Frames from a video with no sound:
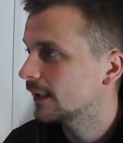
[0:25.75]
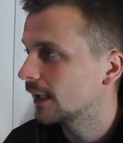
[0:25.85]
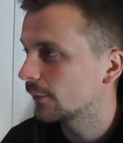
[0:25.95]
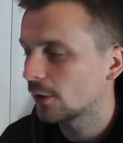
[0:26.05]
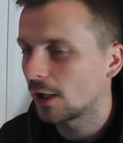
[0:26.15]

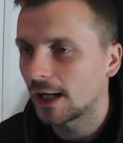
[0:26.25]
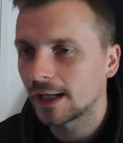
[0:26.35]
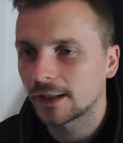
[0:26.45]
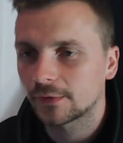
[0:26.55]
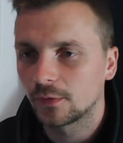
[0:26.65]
We've got
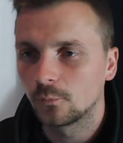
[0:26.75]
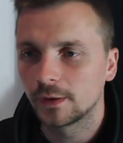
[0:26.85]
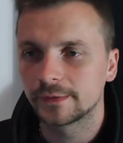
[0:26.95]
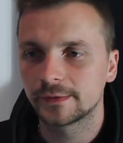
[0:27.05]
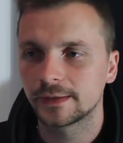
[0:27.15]
Ajax on
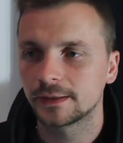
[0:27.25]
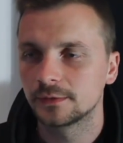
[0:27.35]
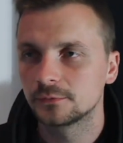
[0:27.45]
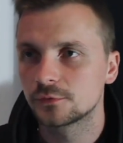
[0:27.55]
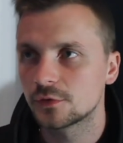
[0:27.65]
Wednesday.
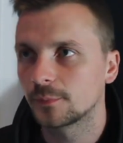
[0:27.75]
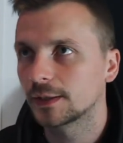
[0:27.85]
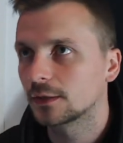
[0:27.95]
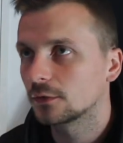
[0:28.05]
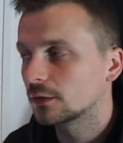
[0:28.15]
Should
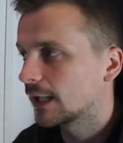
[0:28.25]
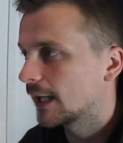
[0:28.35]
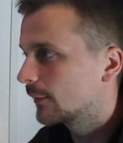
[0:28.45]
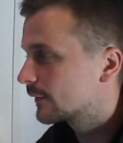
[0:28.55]
be a good game.